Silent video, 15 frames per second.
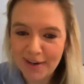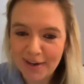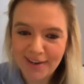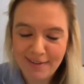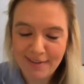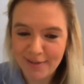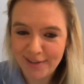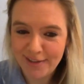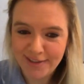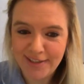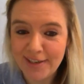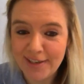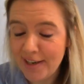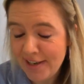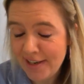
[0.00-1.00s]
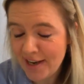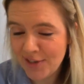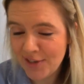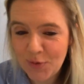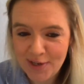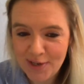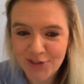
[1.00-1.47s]
Or I've got a
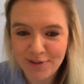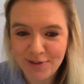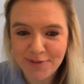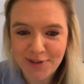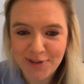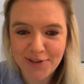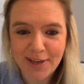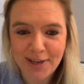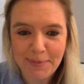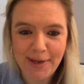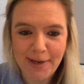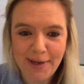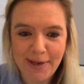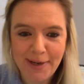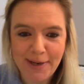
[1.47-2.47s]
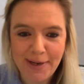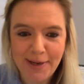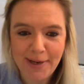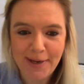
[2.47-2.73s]
nice question for you coming up.